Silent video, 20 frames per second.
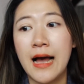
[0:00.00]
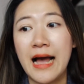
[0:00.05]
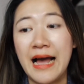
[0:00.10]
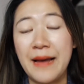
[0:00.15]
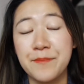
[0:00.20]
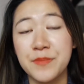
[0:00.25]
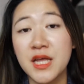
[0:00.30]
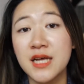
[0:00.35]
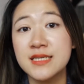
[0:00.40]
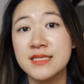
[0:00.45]

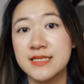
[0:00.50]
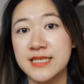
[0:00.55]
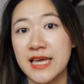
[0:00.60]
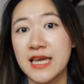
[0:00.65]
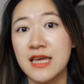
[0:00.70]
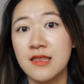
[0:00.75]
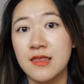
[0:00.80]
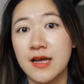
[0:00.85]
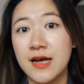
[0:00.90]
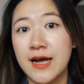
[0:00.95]
I'm not
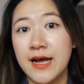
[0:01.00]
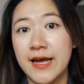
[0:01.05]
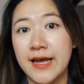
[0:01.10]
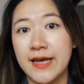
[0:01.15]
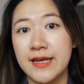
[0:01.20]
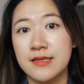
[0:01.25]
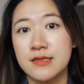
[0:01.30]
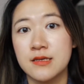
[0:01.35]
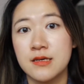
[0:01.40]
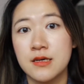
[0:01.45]
saying
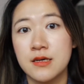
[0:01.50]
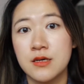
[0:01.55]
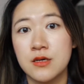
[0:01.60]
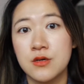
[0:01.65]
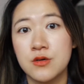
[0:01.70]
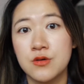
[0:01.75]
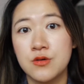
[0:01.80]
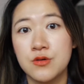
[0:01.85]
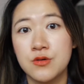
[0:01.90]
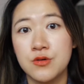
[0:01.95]
that
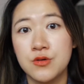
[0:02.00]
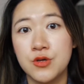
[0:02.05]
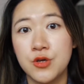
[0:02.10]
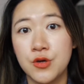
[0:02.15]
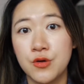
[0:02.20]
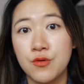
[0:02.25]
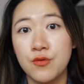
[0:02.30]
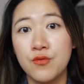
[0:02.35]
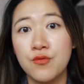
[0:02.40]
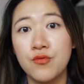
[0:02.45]

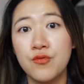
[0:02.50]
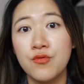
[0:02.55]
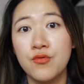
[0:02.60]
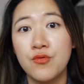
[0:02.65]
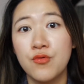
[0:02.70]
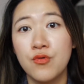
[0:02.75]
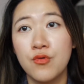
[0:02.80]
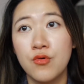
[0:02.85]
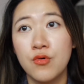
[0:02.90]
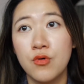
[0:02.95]
you
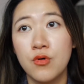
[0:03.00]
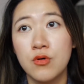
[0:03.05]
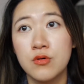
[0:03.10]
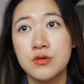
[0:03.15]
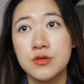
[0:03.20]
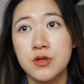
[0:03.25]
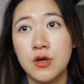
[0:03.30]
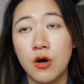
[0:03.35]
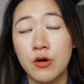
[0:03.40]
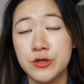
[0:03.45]

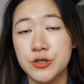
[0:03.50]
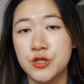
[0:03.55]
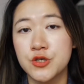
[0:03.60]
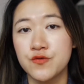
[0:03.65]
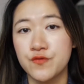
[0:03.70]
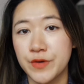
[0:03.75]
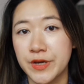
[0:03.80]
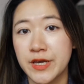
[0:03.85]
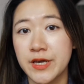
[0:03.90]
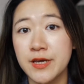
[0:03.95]
are
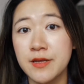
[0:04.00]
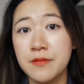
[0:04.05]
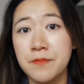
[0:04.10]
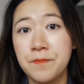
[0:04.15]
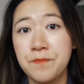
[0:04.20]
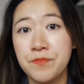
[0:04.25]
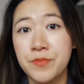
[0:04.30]
doing it